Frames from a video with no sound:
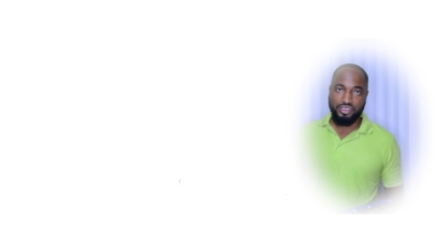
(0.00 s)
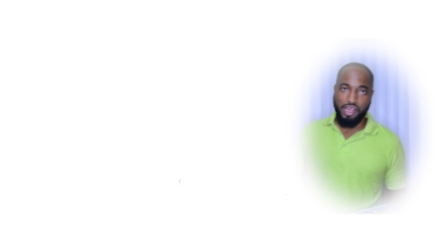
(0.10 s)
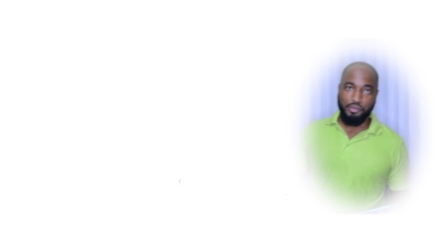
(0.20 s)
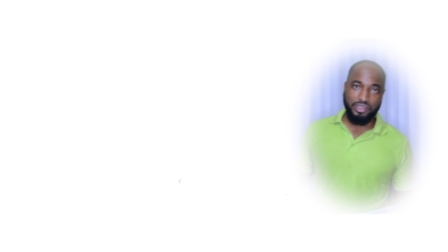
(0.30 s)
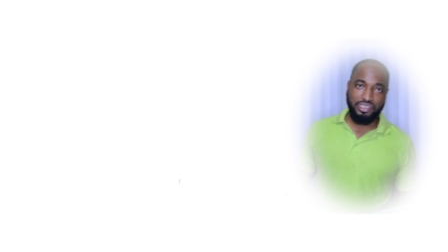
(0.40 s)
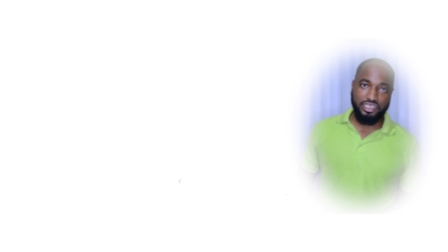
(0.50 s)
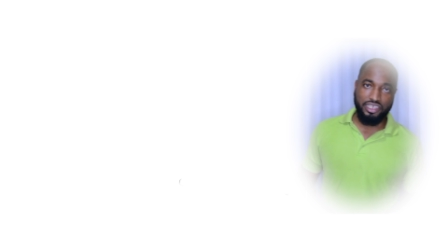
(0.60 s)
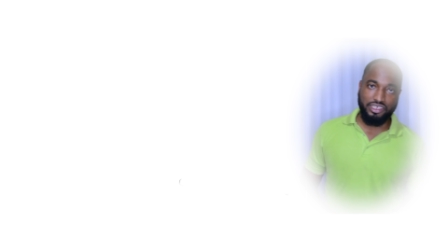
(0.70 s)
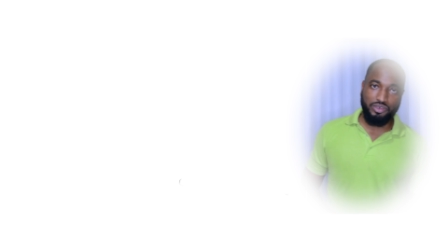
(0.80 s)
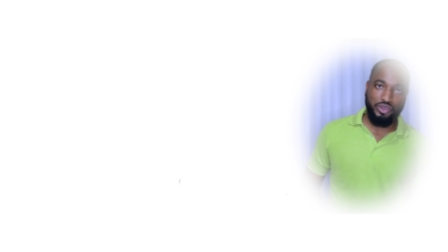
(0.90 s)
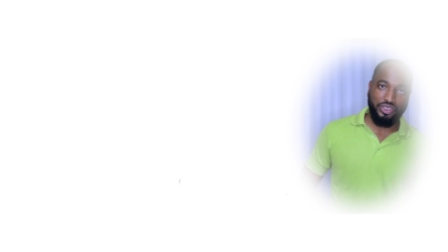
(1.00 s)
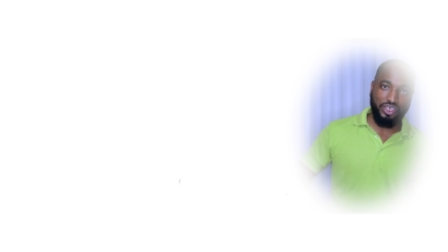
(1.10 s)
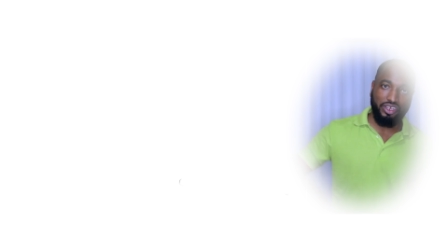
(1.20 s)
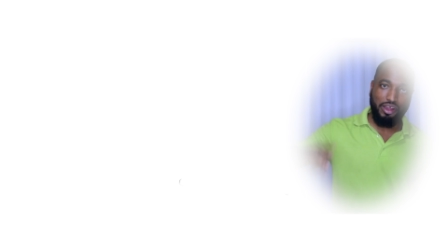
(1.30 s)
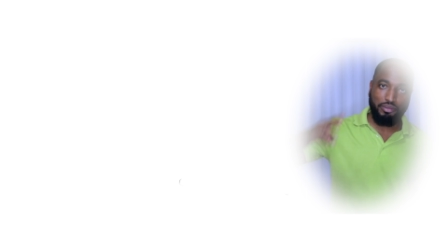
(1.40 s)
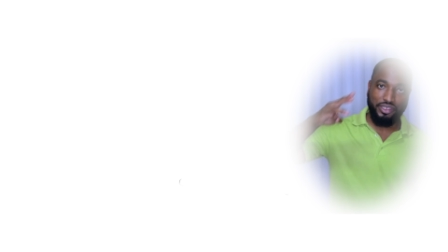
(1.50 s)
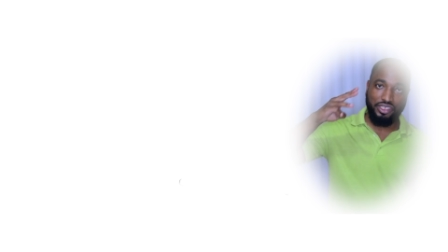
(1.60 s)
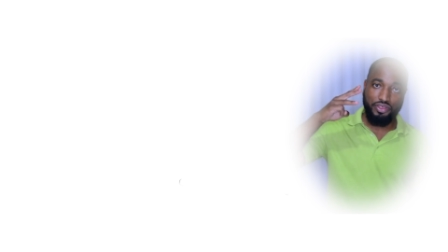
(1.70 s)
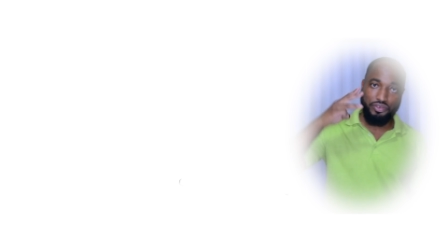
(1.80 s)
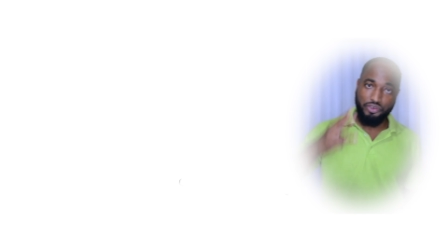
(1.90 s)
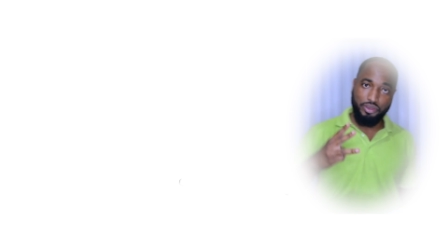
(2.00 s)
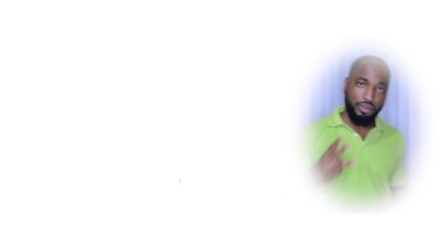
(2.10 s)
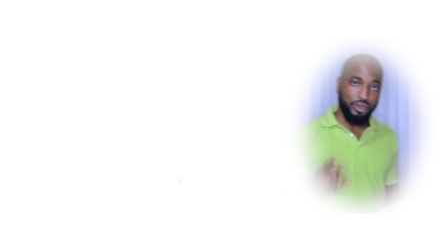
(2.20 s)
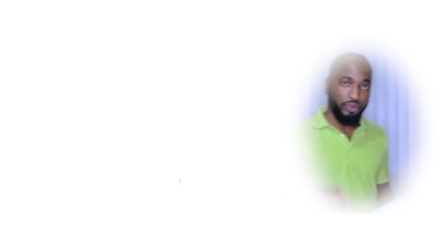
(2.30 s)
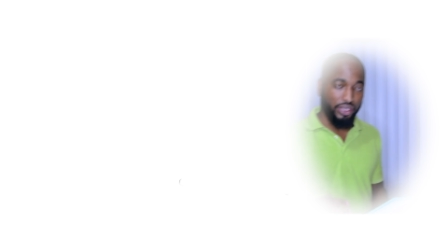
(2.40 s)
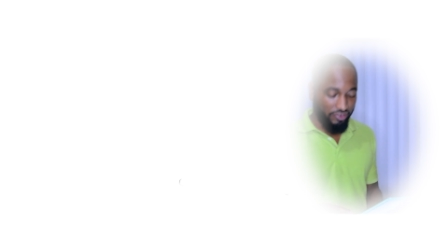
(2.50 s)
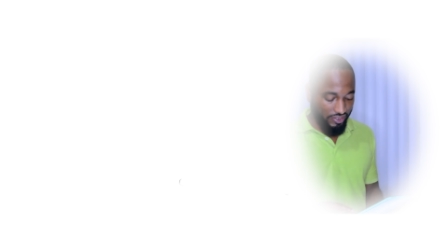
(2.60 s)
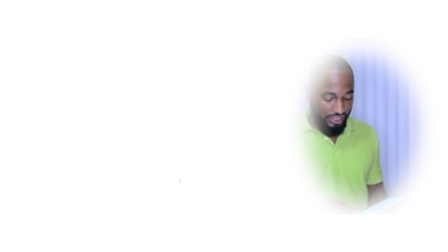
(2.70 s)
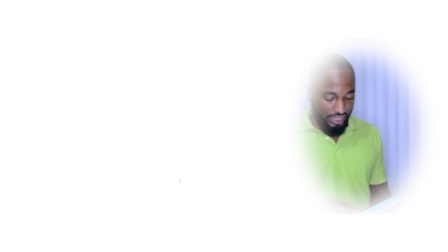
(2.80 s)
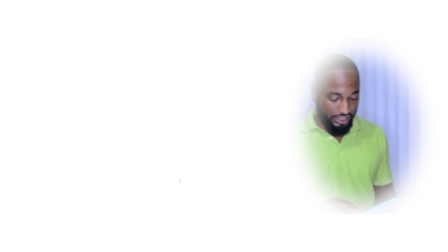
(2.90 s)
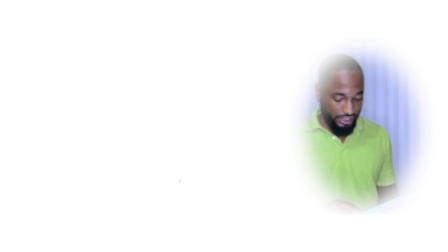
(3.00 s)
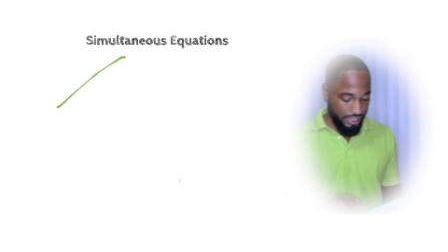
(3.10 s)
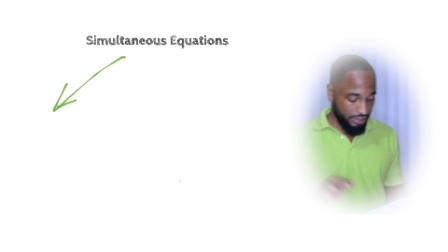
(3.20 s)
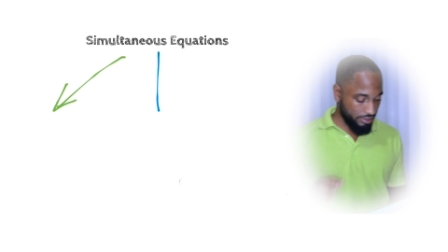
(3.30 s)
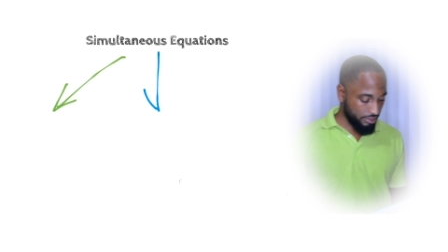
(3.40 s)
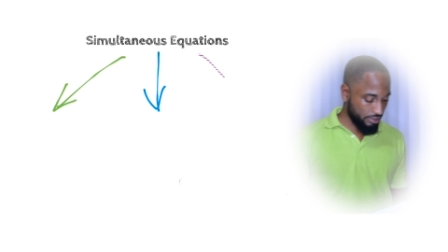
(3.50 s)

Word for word: simultaneous equation comes in three main ways for CXC.